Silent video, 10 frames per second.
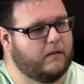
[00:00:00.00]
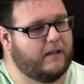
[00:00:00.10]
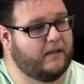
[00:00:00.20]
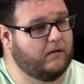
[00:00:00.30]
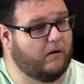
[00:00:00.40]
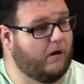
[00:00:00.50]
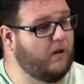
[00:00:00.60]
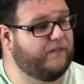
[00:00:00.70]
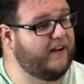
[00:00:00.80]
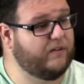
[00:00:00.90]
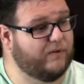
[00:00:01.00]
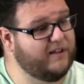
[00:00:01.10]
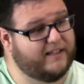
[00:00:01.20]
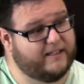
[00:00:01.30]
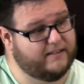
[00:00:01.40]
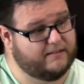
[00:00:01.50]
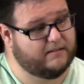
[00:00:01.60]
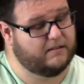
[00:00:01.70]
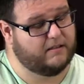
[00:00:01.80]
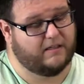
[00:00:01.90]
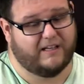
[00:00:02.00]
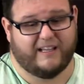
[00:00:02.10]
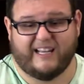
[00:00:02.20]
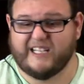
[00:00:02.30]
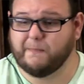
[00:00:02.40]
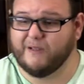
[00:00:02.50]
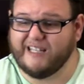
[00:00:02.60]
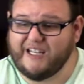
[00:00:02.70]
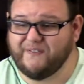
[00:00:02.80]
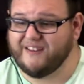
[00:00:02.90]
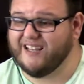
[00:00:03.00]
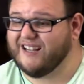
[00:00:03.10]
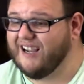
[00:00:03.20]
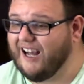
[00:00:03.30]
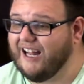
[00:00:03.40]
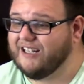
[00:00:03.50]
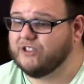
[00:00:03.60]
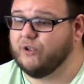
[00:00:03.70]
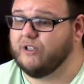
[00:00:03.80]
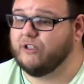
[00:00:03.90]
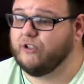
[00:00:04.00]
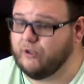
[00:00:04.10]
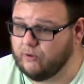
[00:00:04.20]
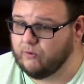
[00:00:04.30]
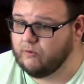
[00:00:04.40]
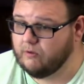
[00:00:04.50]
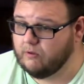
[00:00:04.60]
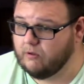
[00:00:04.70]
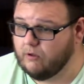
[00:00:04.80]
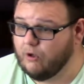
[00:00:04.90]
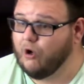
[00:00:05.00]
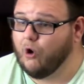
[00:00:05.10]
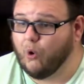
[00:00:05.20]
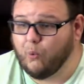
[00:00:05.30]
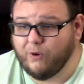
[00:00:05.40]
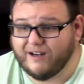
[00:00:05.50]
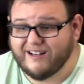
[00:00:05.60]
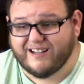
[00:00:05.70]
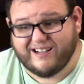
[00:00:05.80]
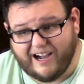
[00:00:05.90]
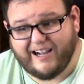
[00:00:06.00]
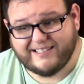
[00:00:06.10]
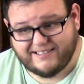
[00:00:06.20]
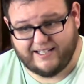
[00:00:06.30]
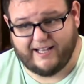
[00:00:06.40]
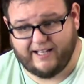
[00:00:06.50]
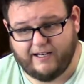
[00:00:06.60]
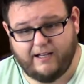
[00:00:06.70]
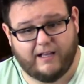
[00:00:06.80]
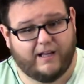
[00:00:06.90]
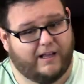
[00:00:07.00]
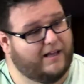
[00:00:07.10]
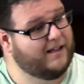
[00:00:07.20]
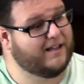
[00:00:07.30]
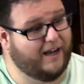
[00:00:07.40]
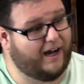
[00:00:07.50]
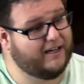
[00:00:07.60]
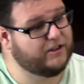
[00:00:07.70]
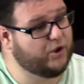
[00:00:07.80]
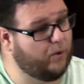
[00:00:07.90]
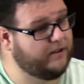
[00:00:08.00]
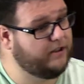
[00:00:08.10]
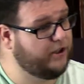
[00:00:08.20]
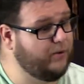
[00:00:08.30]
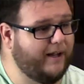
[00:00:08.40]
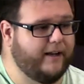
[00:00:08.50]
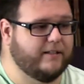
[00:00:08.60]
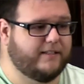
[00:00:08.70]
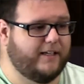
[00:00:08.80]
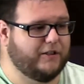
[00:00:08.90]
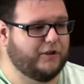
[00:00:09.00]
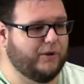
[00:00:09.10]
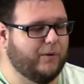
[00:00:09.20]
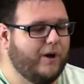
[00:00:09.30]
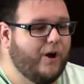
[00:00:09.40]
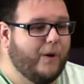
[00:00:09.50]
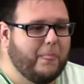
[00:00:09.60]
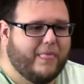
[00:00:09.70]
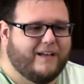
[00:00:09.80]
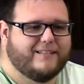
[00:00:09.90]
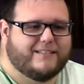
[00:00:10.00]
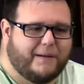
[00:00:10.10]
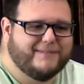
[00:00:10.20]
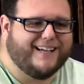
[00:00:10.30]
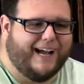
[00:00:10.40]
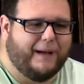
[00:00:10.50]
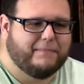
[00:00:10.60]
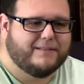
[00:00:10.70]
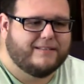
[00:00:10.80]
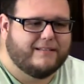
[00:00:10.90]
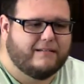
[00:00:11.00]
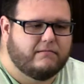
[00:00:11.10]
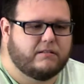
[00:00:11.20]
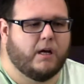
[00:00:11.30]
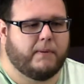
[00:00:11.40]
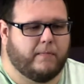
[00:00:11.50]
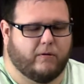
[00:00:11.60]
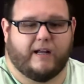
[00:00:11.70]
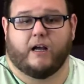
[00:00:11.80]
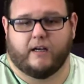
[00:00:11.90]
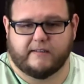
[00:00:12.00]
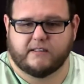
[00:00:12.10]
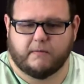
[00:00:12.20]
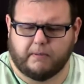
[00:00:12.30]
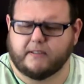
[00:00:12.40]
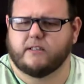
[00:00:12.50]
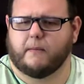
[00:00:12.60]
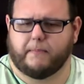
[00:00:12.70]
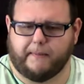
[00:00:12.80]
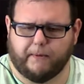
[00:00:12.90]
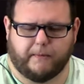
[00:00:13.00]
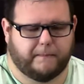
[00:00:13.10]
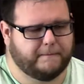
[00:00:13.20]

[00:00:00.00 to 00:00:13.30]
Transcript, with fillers: And all faith really is, is believing that God is going to do what God said God is going to do. Now, here's the issue. Sometimes, some people, not us, but some people,